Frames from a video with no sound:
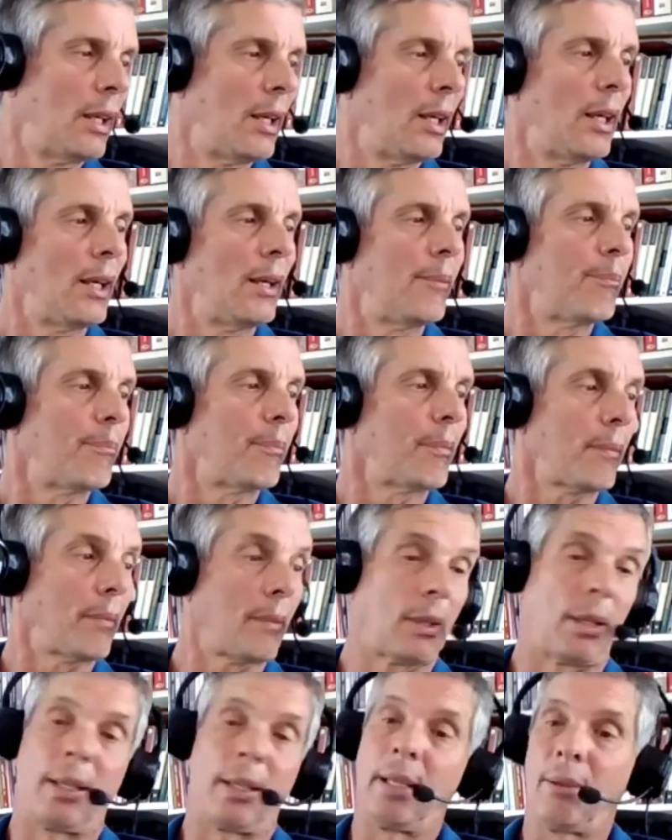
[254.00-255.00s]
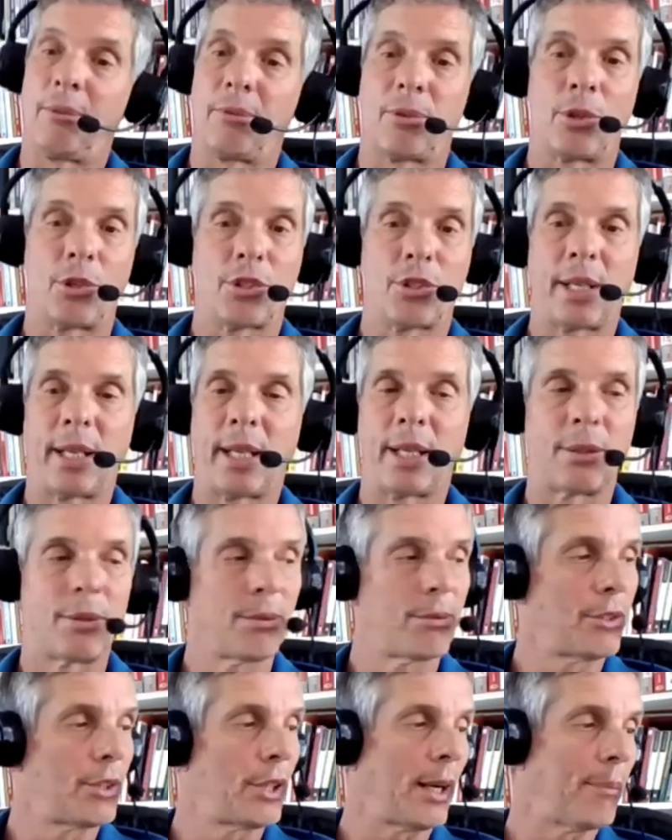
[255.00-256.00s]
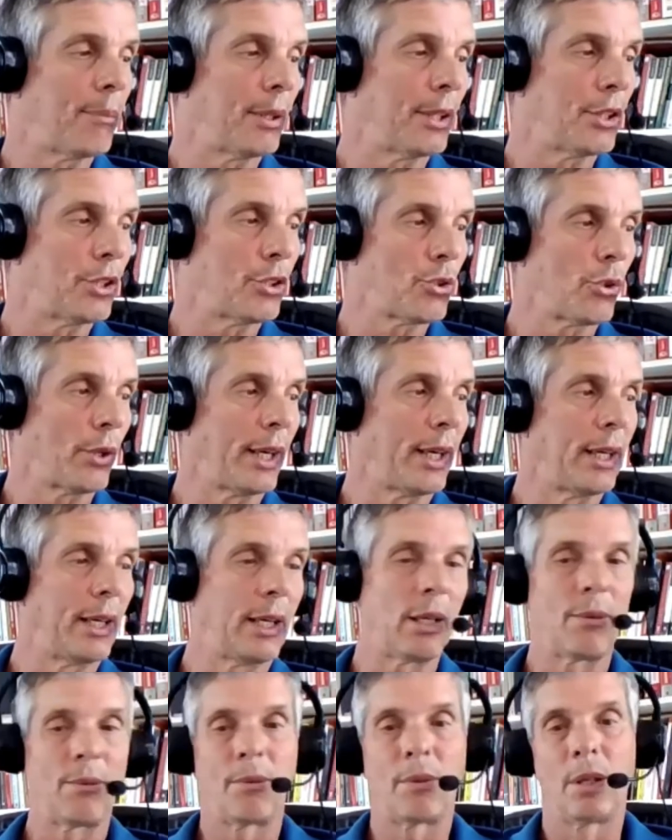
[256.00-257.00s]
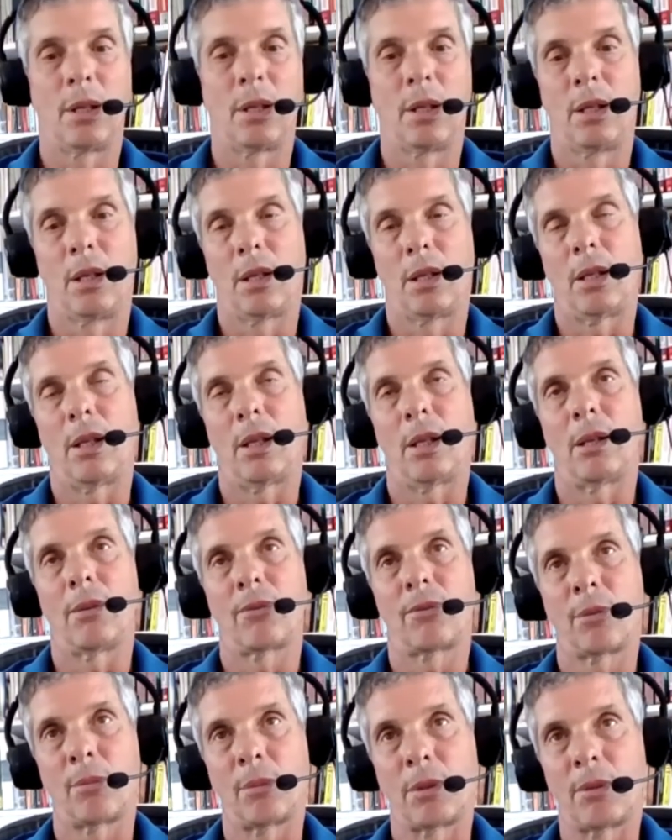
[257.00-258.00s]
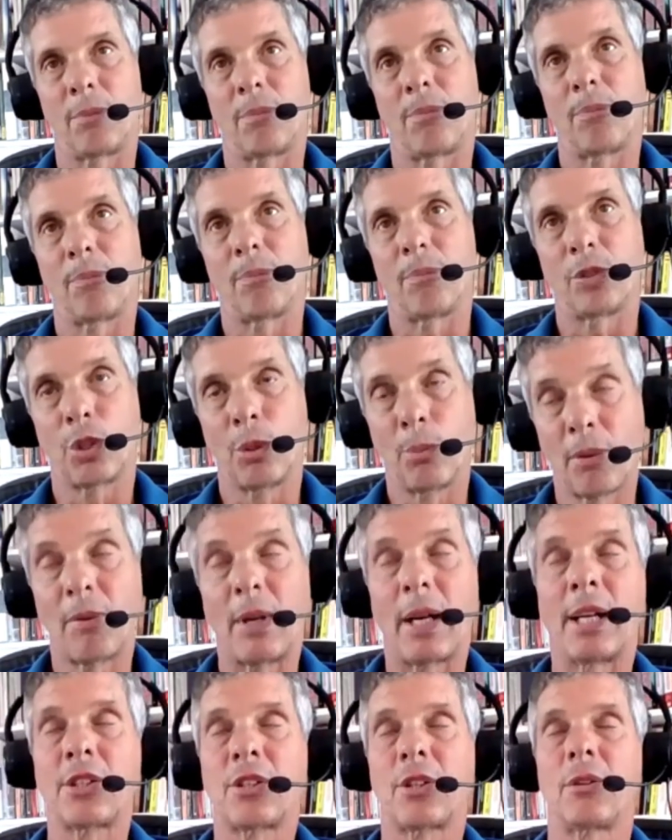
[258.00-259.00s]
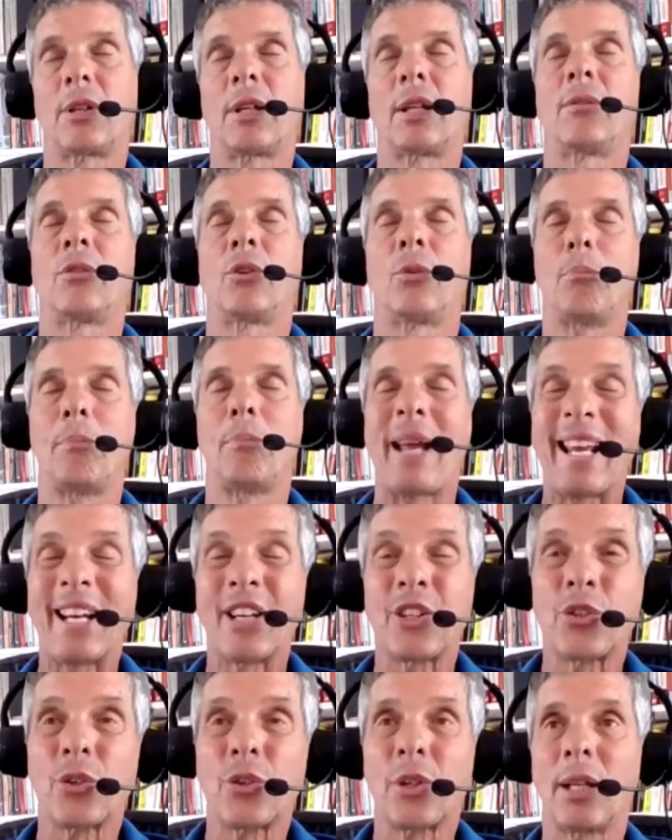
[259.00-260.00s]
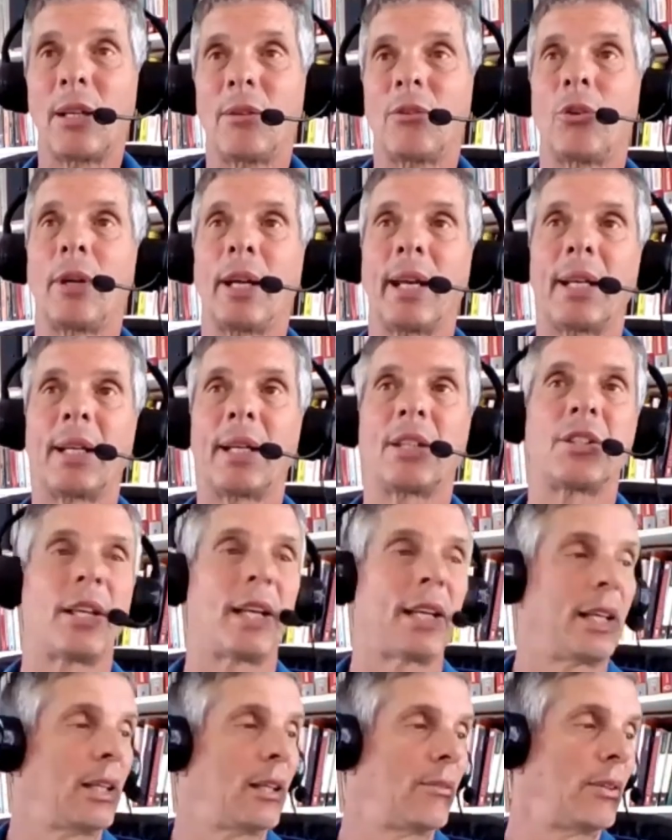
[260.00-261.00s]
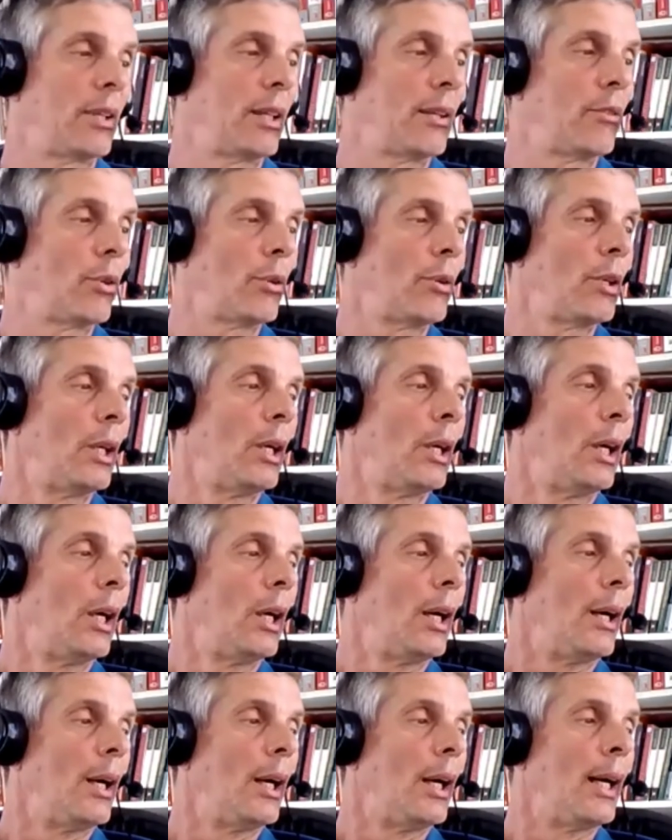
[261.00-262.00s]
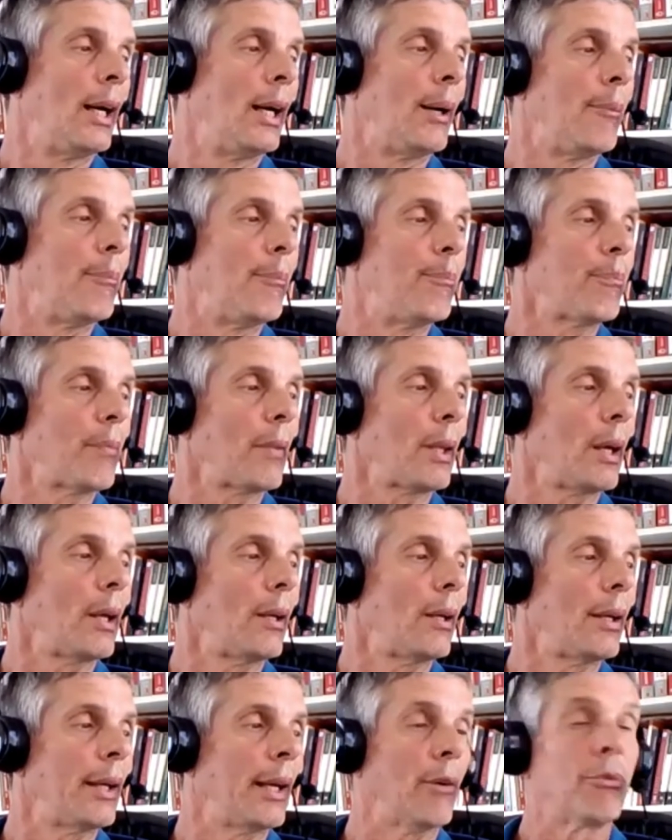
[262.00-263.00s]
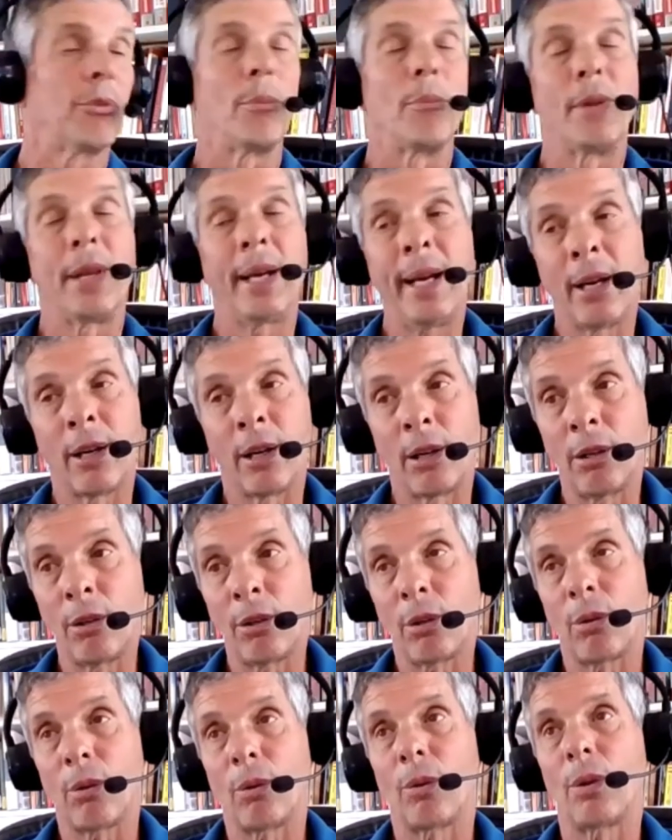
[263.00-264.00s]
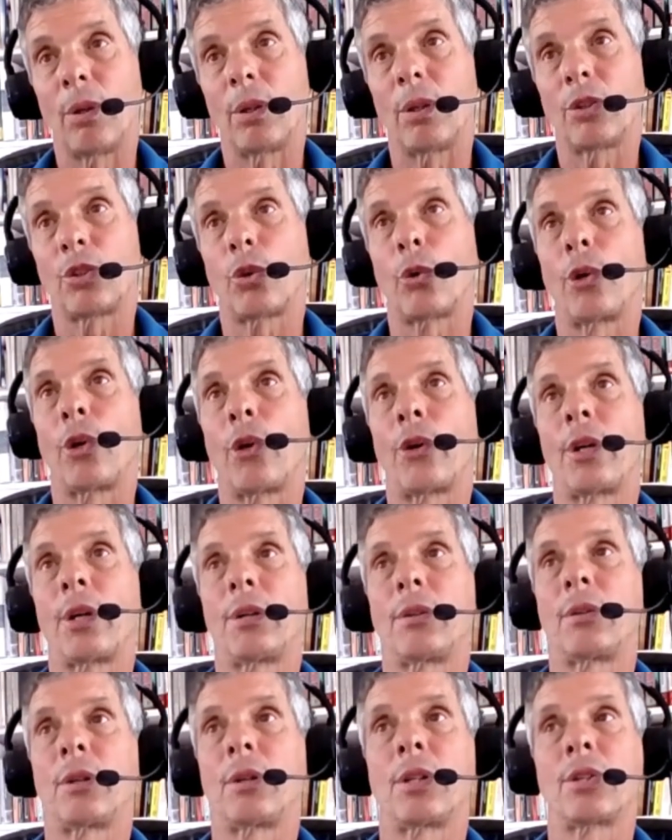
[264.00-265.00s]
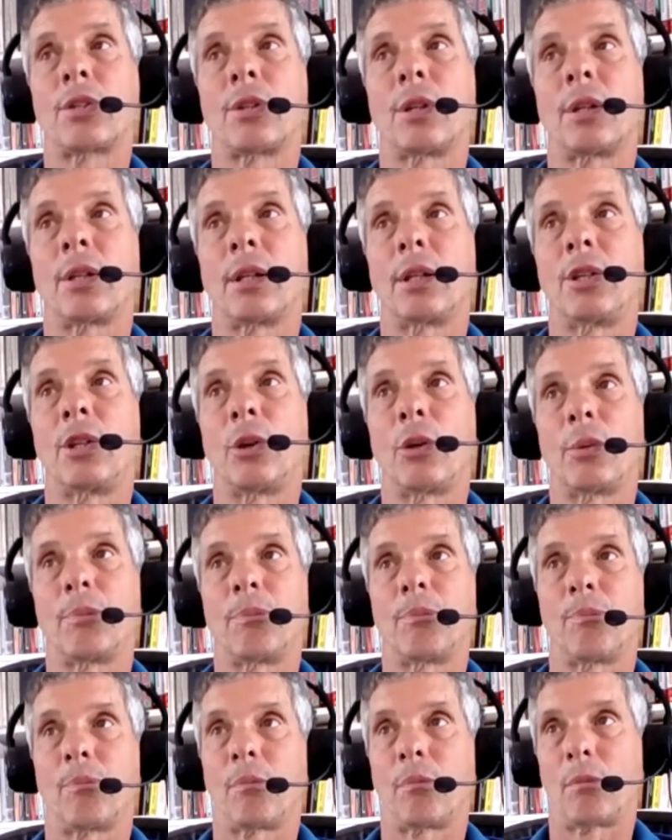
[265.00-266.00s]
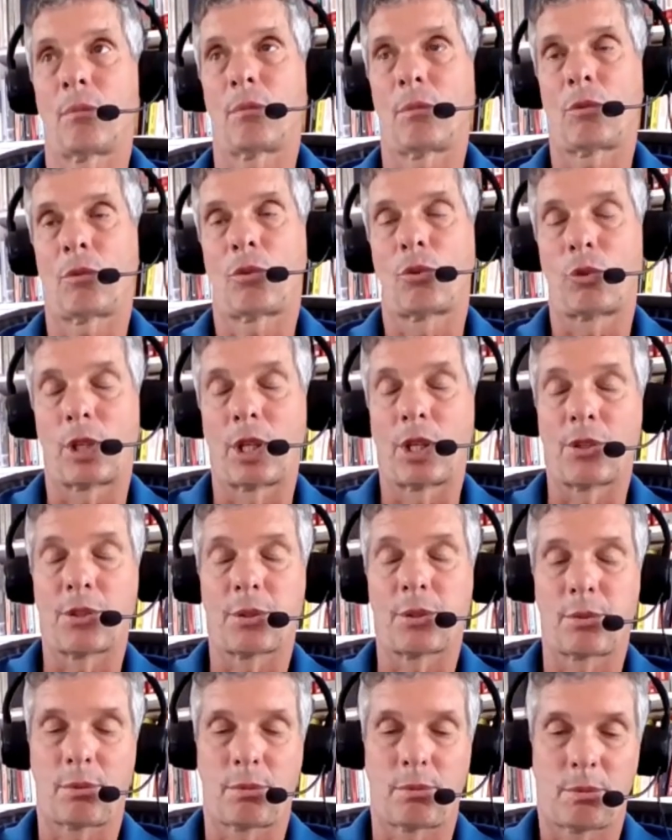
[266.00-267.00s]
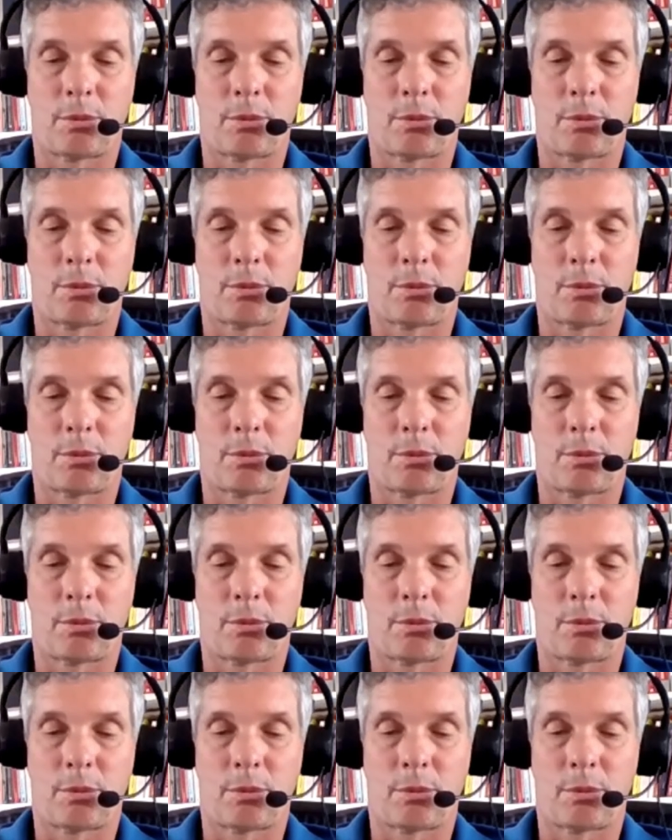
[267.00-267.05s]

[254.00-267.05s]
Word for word: um, again, firsthand Japanese training from a supervisor level, manager level, and executive level. Um, now from there, Toyota does a, uh, you know who does